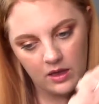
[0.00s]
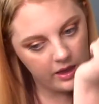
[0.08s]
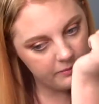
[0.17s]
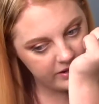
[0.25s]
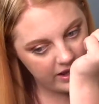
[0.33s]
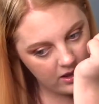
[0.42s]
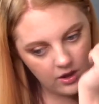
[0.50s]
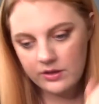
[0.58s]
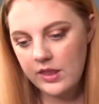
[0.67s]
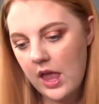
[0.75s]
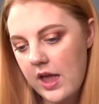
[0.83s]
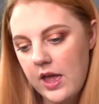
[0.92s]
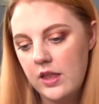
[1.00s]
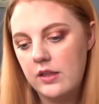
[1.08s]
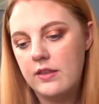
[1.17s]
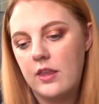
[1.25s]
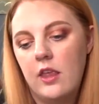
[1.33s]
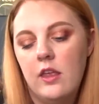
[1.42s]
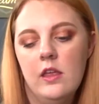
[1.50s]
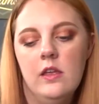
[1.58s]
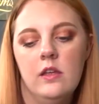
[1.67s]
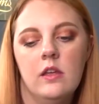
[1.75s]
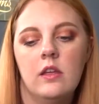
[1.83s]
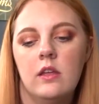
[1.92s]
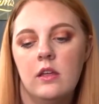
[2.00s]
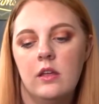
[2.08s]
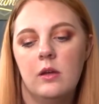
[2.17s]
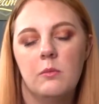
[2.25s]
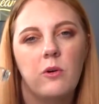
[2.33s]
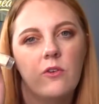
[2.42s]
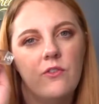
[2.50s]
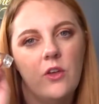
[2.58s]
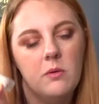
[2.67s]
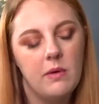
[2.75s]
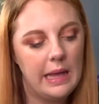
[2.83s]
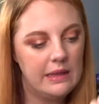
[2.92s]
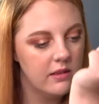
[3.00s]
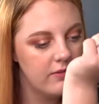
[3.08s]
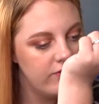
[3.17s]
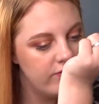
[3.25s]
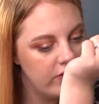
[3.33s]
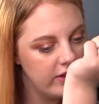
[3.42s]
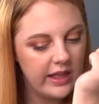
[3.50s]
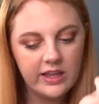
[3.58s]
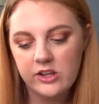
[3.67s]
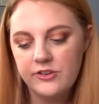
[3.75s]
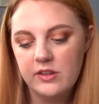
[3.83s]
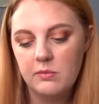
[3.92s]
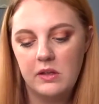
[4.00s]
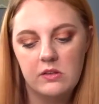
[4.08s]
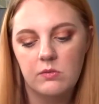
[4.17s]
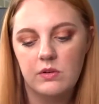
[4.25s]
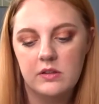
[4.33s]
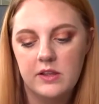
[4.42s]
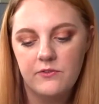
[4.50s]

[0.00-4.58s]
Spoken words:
Update on that perfume. I feel like it just smells really